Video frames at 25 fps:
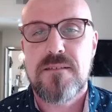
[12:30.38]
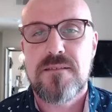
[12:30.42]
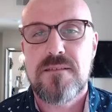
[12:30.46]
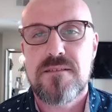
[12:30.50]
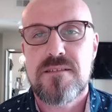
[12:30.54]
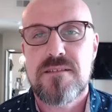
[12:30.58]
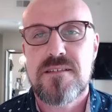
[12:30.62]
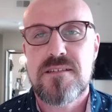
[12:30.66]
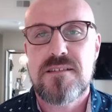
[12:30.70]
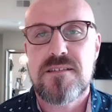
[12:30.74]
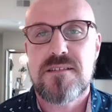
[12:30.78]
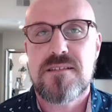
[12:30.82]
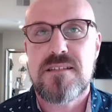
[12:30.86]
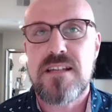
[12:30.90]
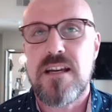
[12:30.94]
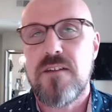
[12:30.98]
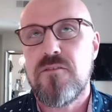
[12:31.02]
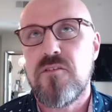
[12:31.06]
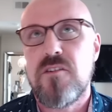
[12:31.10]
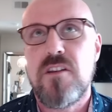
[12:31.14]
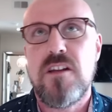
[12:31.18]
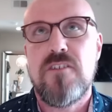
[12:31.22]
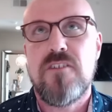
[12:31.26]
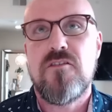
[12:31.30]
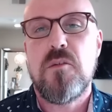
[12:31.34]

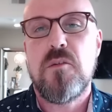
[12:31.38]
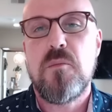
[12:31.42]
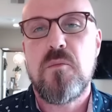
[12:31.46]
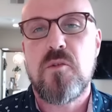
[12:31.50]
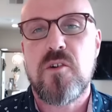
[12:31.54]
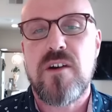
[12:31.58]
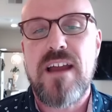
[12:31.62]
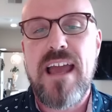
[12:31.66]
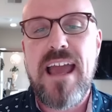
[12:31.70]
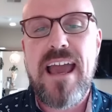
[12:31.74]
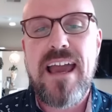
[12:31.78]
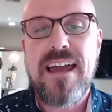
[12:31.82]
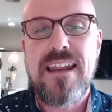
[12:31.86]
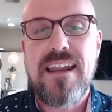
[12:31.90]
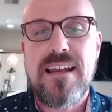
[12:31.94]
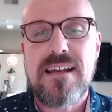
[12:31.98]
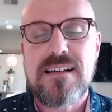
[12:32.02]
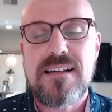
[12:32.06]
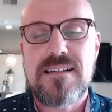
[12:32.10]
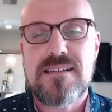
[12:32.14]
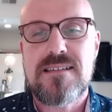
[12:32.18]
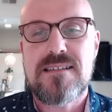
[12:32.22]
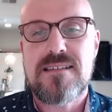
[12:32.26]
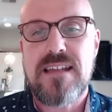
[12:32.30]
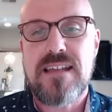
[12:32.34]
several of them were
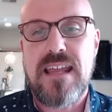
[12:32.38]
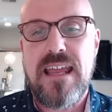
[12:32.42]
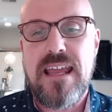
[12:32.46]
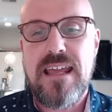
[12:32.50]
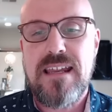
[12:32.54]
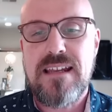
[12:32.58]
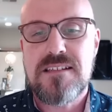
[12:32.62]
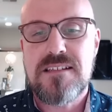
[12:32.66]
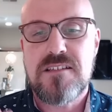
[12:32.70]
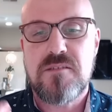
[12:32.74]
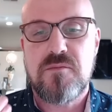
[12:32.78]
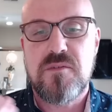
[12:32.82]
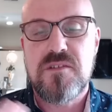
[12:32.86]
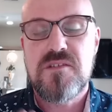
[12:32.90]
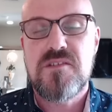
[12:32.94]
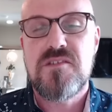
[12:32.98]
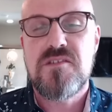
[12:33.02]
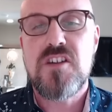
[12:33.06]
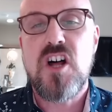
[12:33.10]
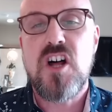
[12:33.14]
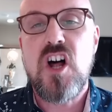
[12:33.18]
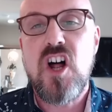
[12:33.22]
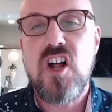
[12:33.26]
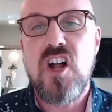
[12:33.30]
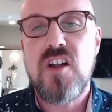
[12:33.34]
addicts, and as a
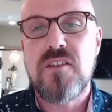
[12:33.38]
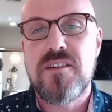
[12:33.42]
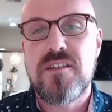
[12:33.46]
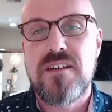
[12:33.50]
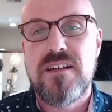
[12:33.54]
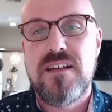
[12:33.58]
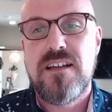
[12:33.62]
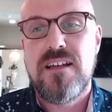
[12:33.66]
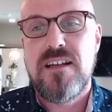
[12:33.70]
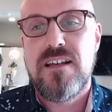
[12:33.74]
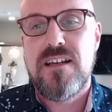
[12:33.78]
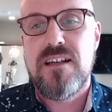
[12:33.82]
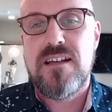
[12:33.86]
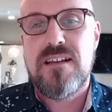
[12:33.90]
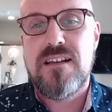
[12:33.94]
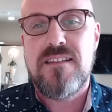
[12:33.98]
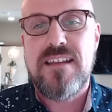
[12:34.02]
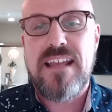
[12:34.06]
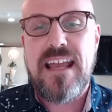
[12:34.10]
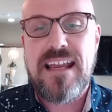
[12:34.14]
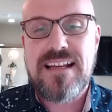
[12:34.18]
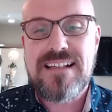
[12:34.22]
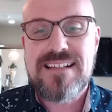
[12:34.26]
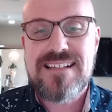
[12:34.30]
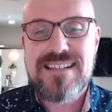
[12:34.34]
result, the
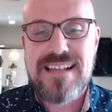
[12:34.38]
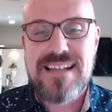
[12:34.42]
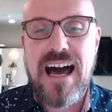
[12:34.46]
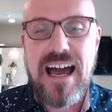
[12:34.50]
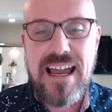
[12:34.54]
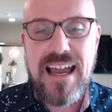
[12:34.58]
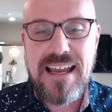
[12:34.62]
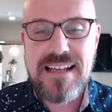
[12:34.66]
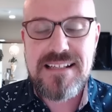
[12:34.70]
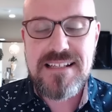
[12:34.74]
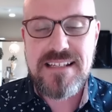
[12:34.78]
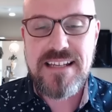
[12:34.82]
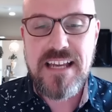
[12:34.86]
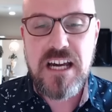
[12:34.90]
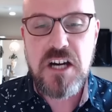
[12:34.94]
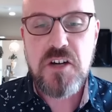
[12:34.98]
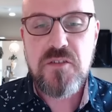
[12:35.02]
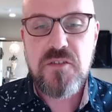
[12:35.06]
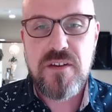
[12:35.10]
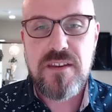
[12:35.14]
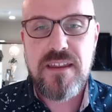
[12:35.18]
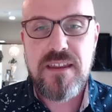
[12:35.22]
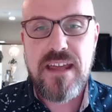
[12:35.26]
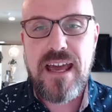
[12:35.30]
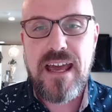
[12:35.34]
anxiety
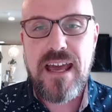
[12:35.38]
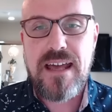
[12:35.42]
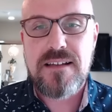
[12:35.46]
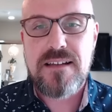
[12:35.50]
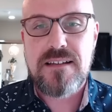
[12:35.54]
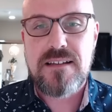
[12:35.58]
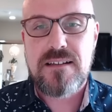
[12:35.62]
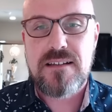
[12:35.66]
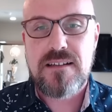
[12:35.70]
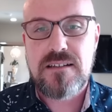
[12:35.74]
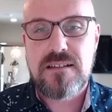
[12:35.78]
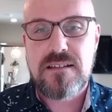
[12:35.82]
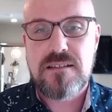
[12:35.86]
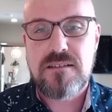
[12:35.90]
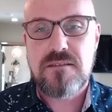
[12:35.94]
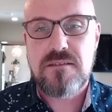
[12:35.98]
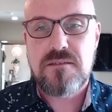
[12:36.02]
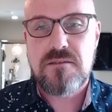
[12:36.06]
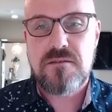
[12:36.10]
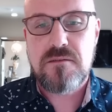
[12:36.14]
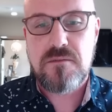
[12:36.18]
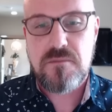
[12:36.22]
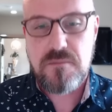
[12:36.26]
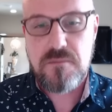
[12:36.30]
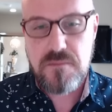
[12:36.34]
over that
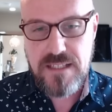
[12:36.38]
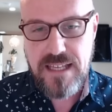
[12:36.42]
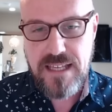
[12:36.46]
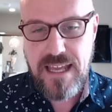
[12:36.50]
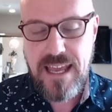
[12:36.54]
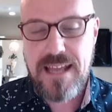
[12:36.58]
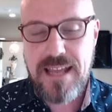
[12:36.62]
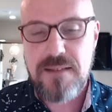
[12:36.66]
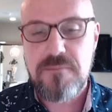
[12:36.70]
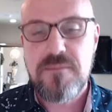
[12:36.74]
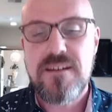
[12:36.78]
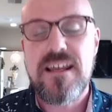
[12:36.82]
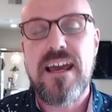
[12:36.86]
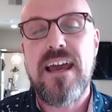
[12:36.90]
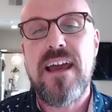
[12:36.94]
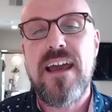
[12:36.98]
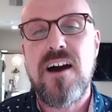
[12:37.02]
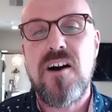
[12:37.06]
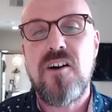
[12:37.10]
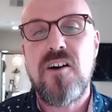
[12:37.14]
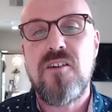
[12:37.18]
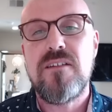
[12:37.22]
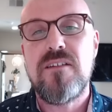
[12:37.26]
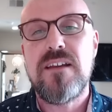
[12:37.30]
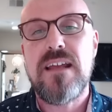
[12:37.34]
came
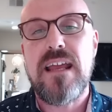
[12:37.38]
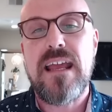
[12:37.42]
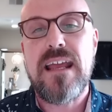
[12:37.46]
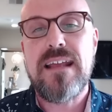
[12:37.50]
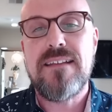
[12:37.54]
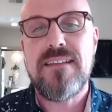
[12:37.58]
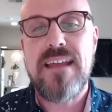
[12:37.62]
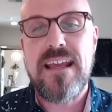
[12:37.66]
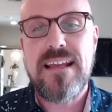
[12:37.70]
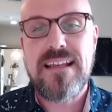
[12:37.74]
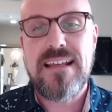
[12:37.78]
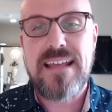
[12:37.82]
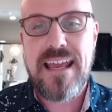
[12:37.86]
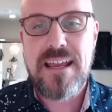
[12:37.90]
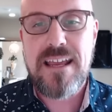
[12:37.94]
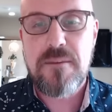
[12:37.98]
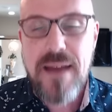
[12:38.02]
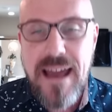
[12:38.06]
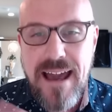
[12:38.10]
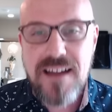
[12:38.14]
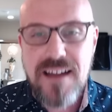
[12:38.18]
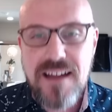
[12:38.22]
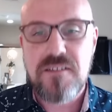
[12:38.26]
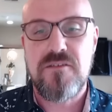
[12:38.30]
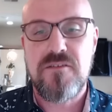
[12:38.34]
down, and they came
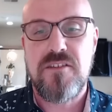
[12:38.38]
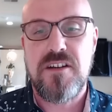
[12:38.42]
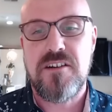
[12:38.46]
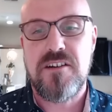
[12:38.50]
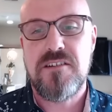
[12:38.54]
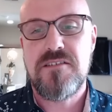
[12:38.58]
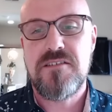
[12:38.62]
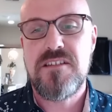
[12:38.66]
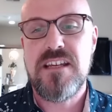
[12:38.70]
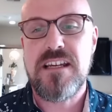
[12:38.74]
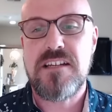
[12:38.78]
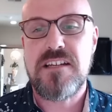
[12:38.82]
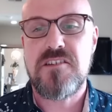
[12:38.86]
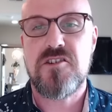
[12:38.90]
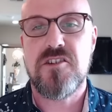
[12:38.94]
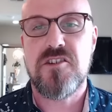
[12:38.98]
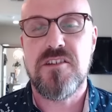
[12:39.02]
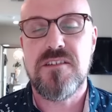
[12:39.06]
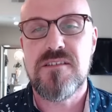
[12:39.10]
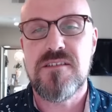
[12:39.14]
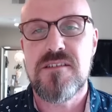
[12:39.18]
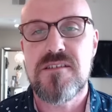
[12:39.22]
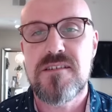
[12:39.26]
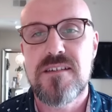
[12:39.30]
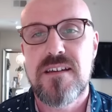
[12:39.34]
out of their
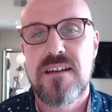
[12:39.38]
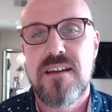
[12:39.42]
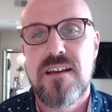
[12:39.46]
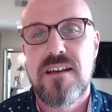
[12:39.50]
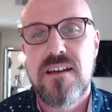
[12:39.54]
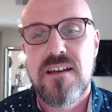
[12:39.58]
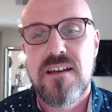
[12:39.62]
addictions.